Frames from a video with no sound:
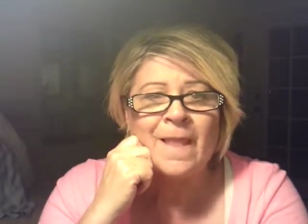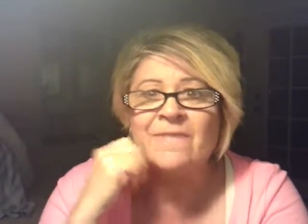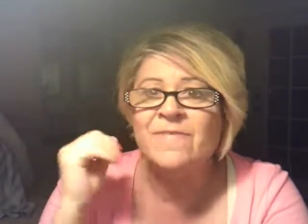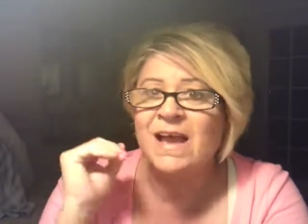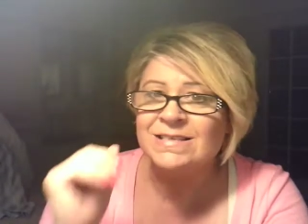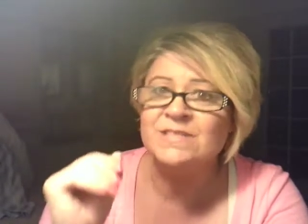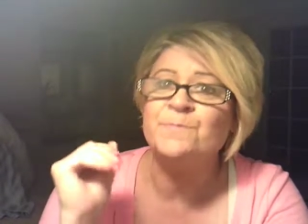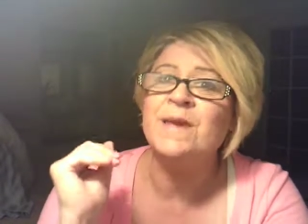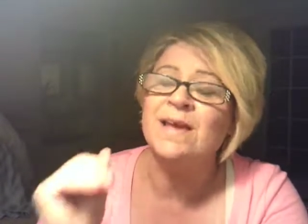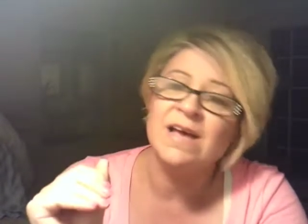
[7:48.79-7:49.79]
that's
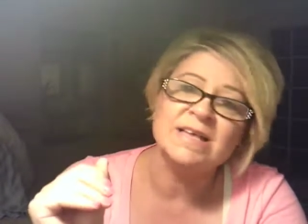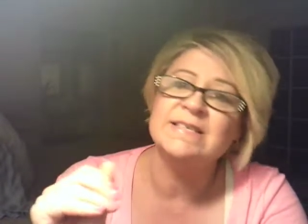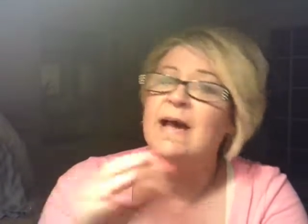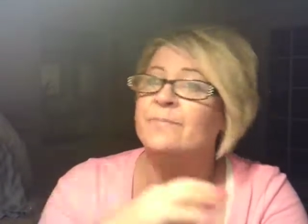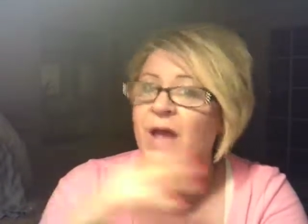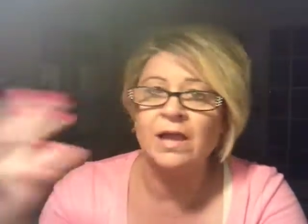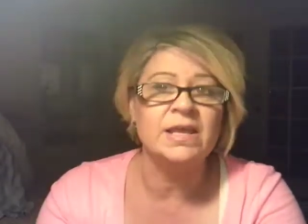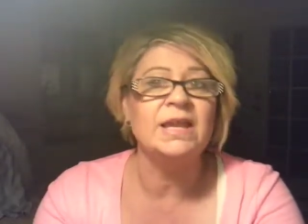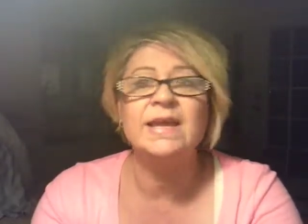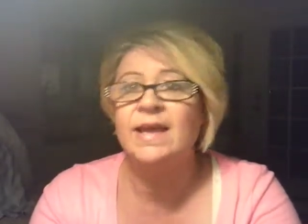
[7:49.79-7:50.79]
because I'm not
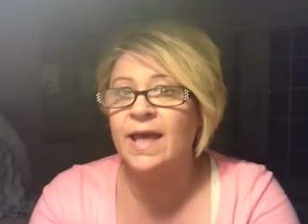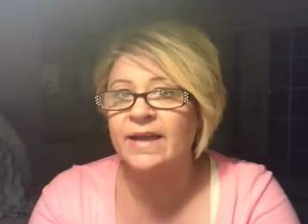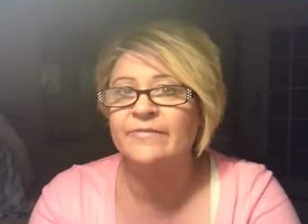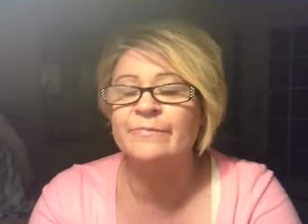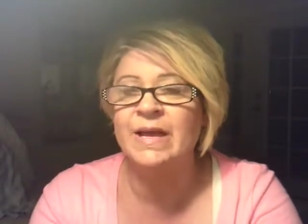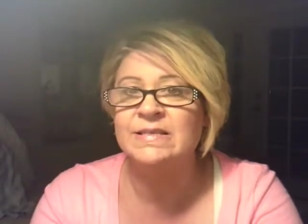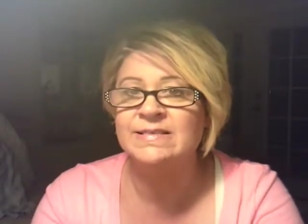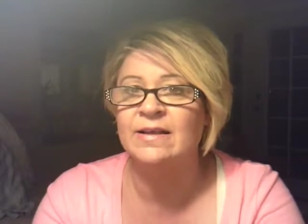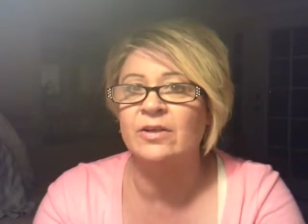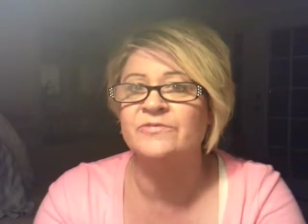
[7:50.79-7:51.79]
getting ahead of
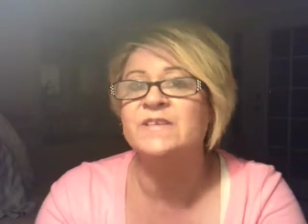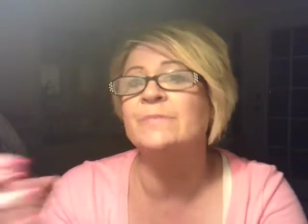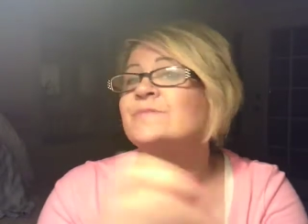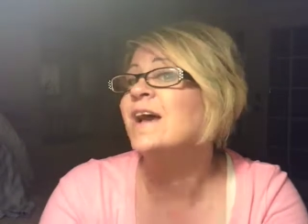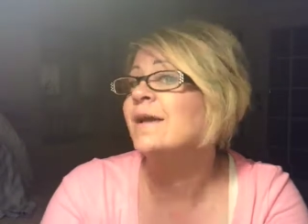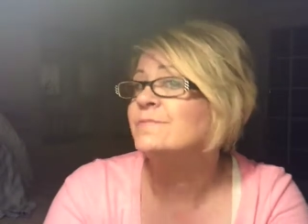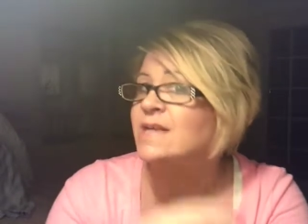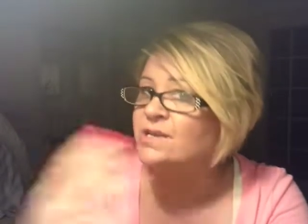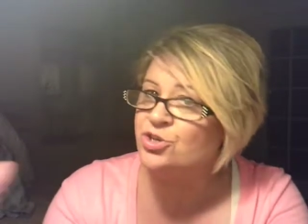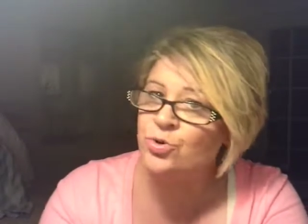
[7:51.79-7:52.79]
myself. Sometimes
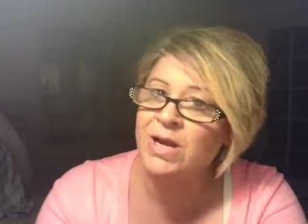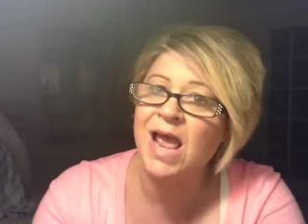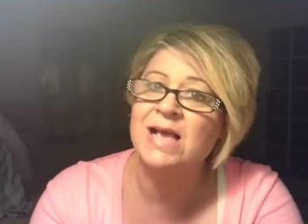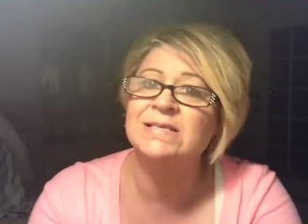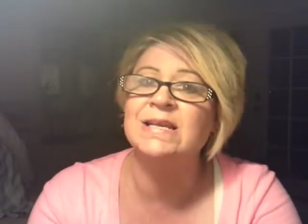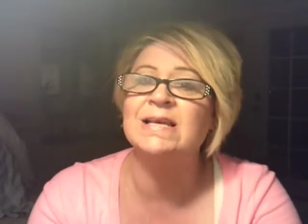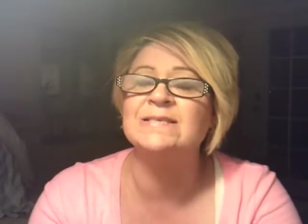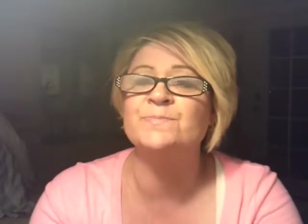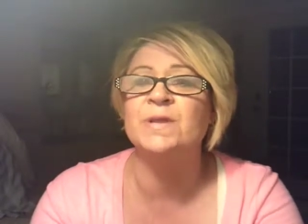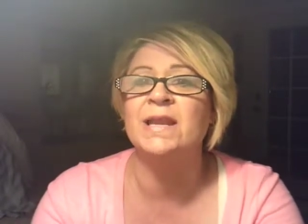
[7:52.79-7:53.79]
I do it as an
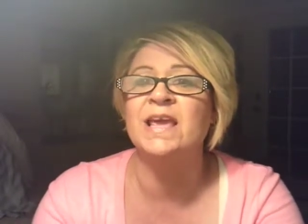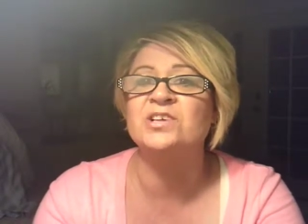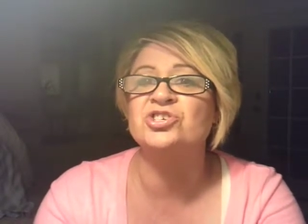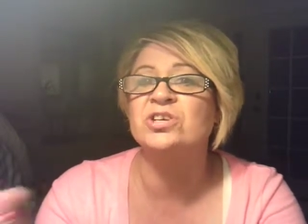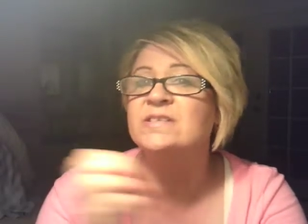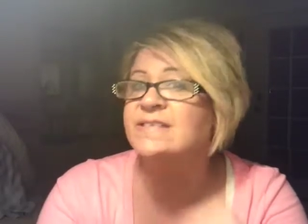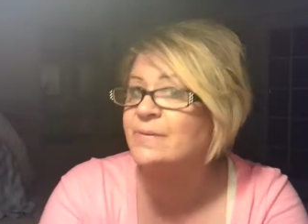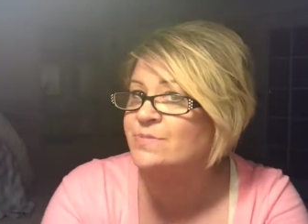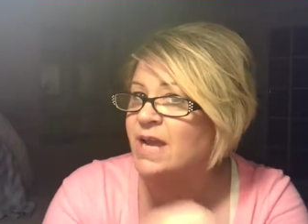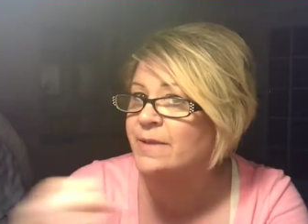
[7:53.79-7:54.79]
explanation.
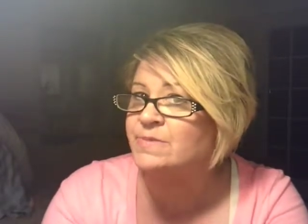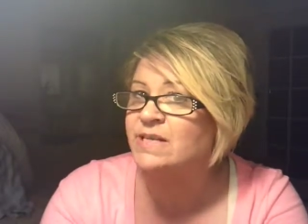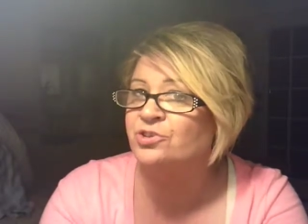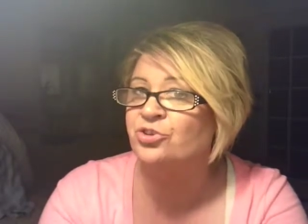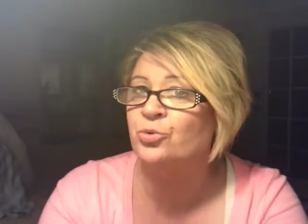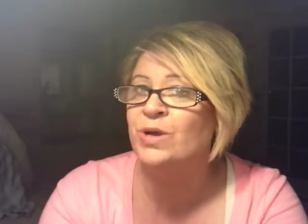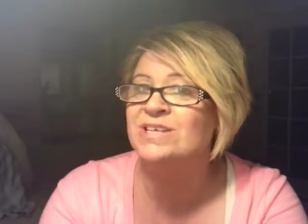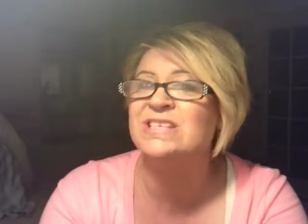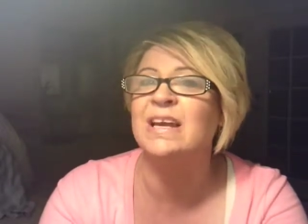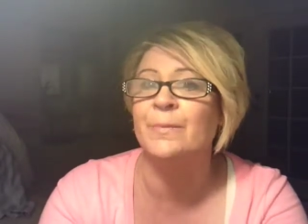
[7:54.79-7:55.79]
Sometimes I'll do it
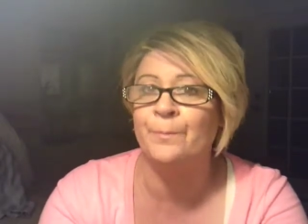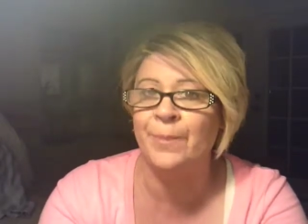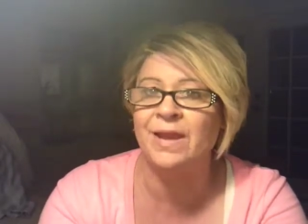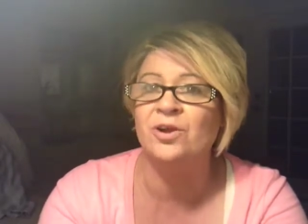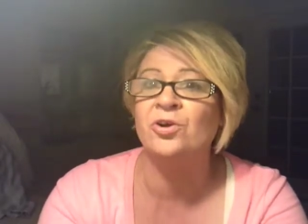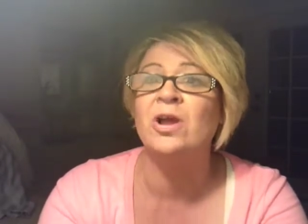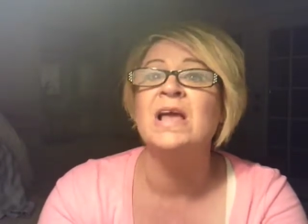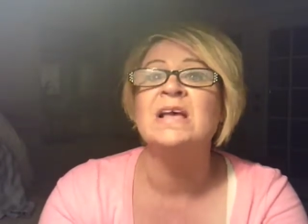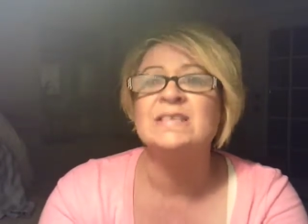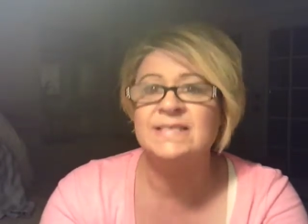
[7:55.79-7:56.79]
to compare
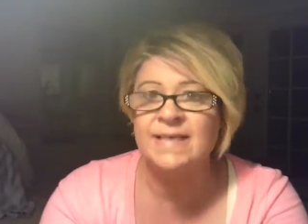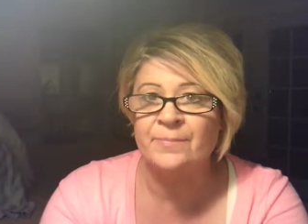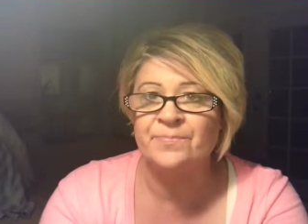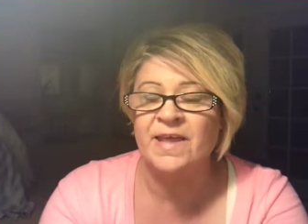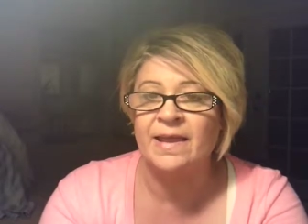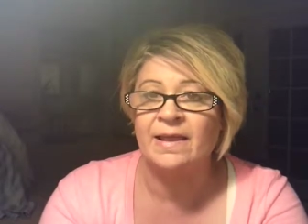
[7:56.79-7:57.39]
something.